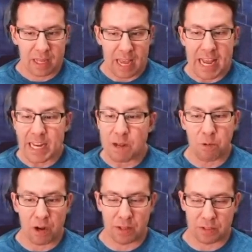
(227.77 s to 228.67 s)

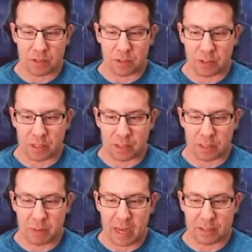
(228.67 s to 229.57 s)
anywhere on the circuit this
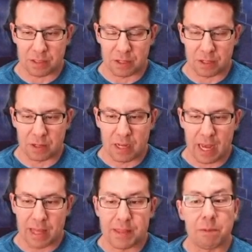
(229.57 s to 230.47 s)
past year,
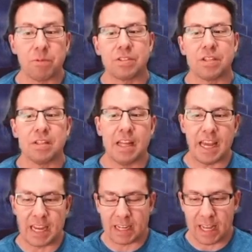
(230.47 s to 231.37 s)
and then was
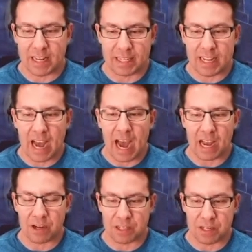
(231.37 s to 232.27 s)
delayed an
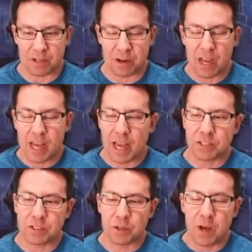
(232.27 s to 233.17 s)
entire year. And
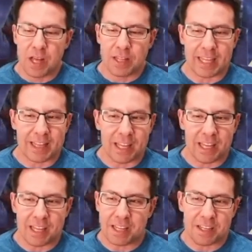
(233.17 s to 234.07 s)
so, like,
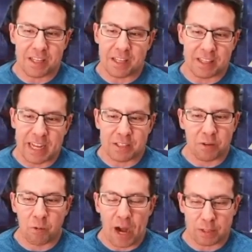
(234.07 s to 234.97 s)
that's a
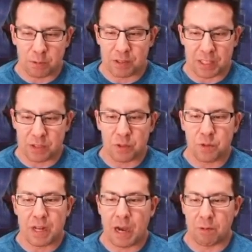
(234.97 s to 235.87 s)
watch what they do,
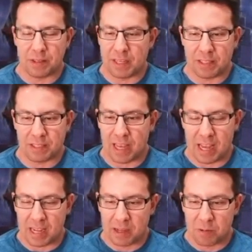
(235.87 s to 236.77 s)
not what they say.
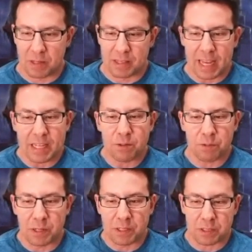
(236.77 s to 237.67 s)
When they do,
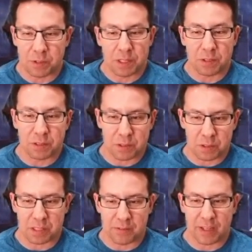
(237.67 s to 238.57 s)
when studios do
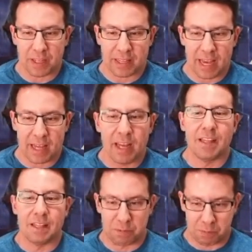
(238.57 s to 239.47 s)
stuff like that, there's